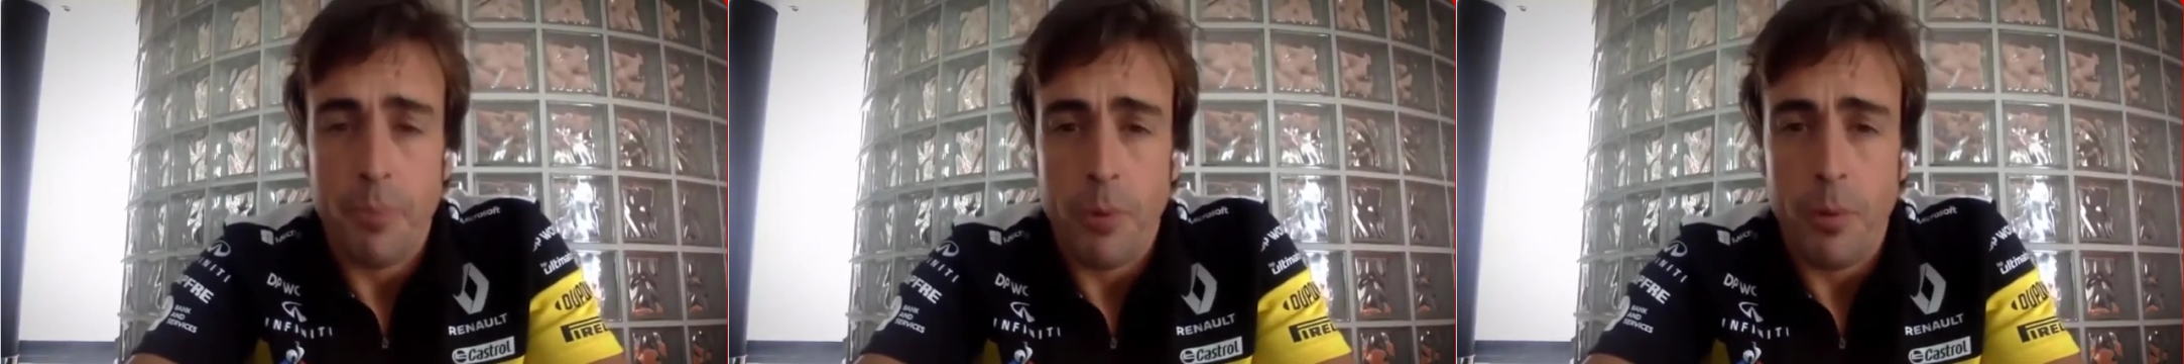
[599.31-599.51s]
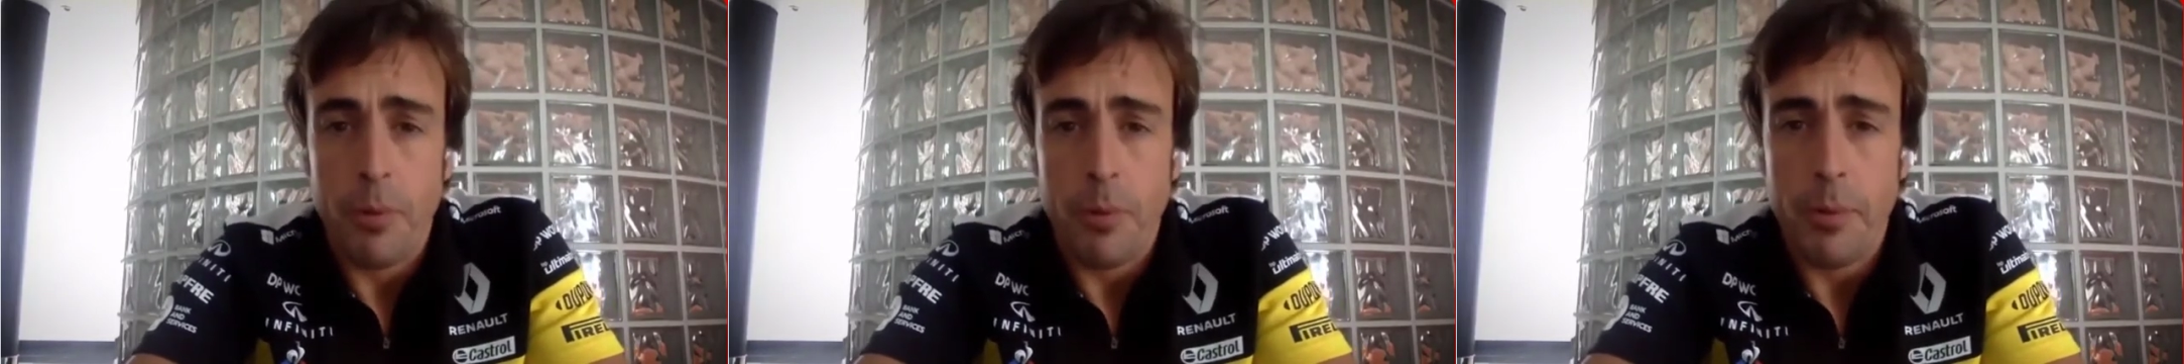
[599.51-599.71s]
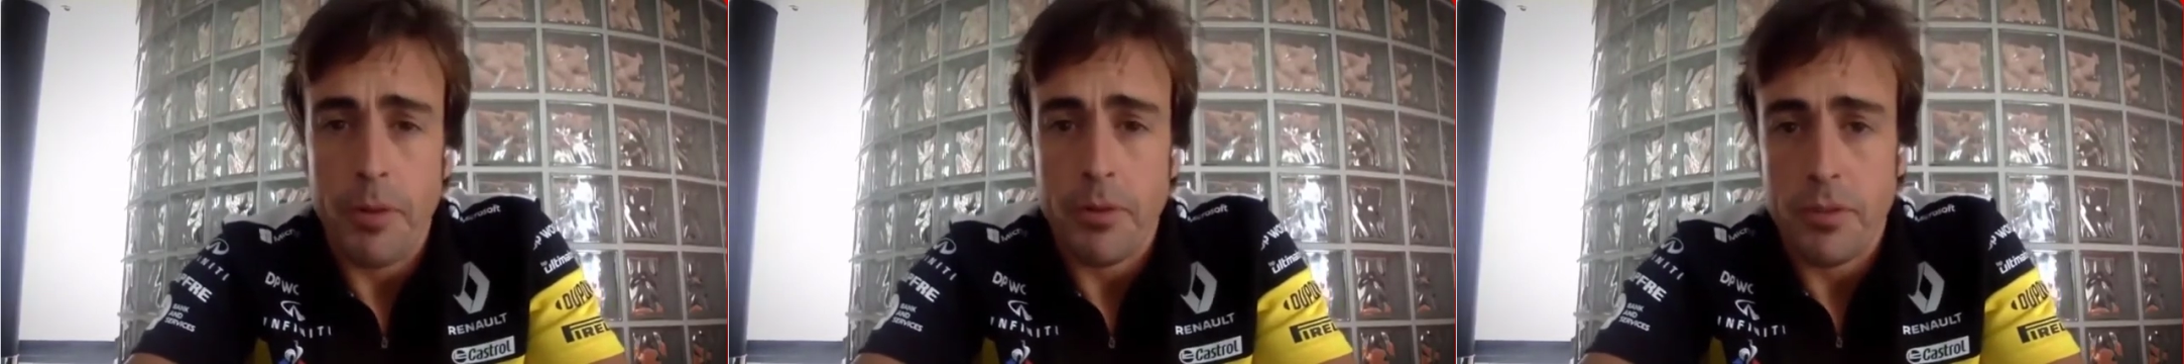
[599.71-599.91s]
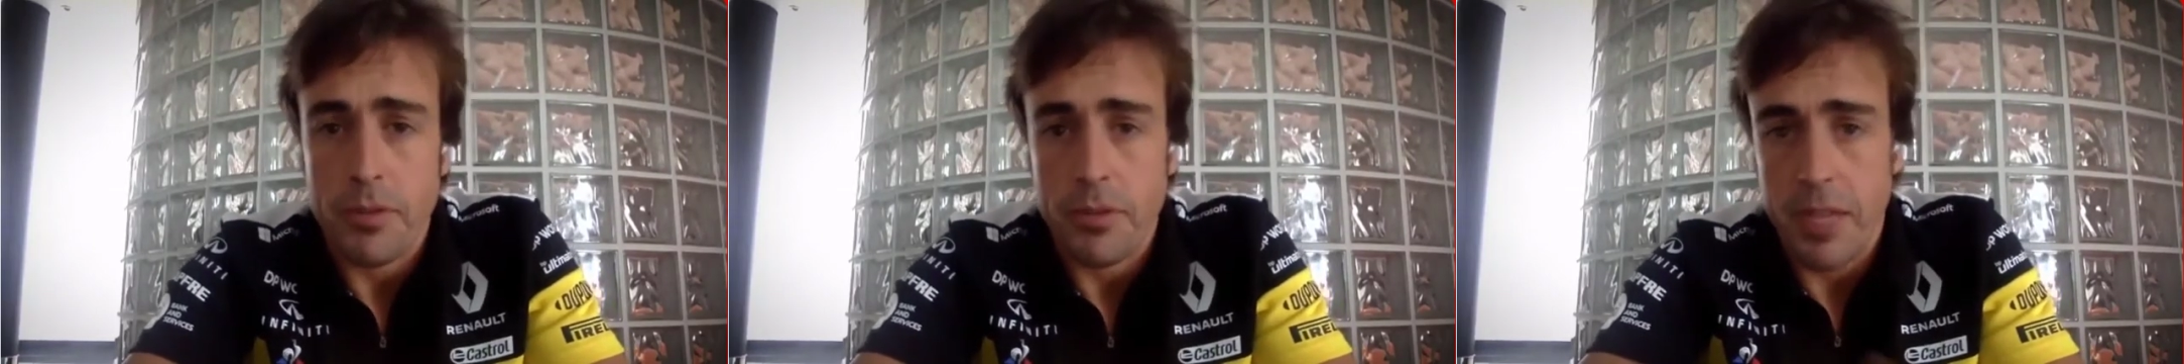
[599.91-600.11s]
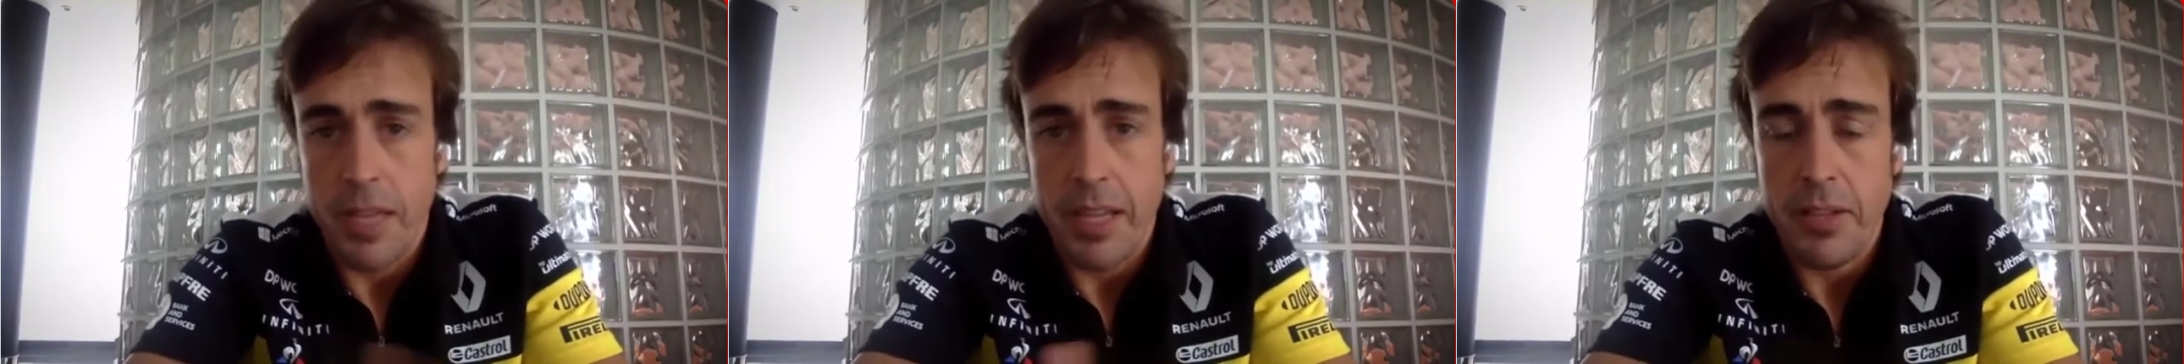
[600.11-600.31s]
probably
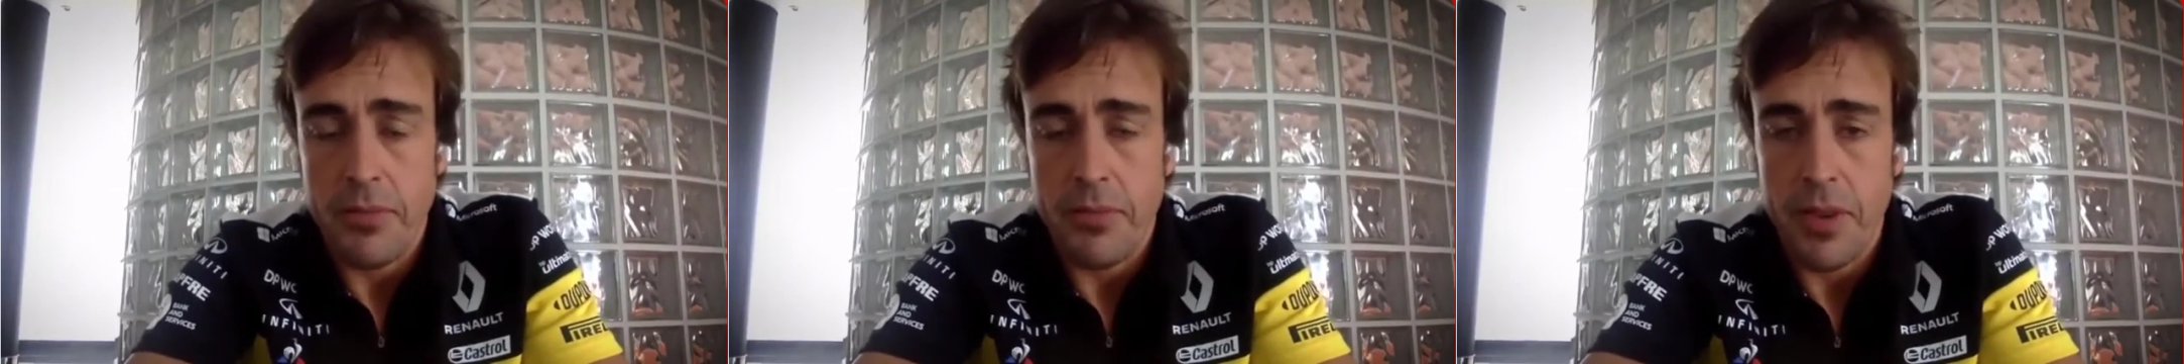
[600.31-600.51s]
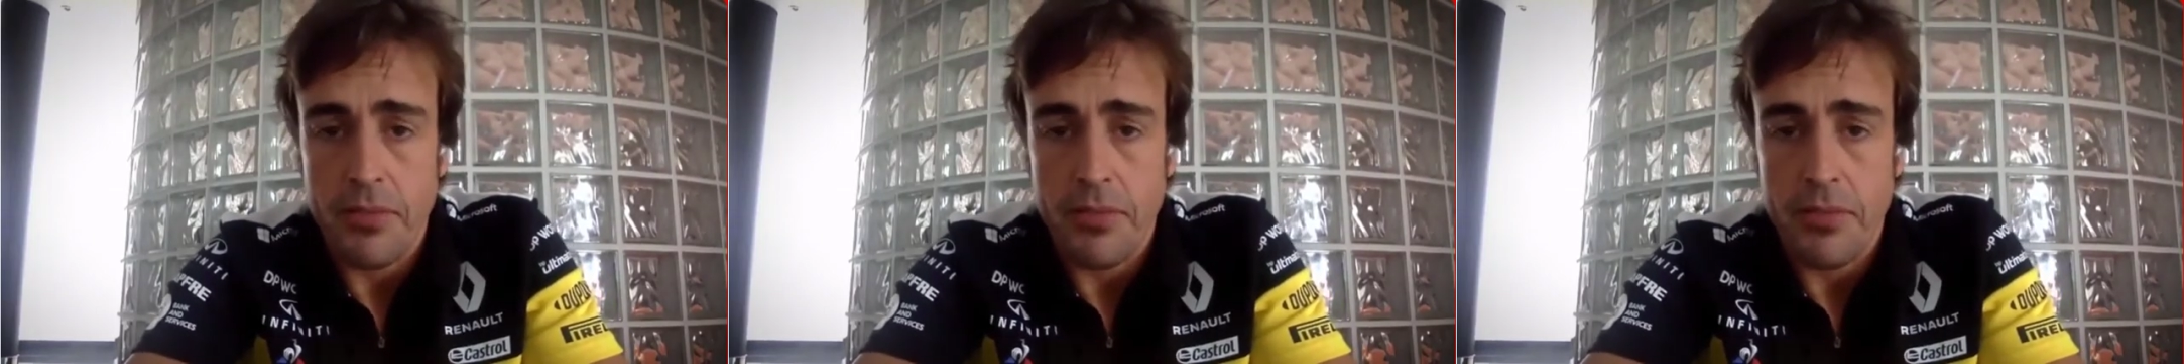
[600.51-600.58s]
because the Indy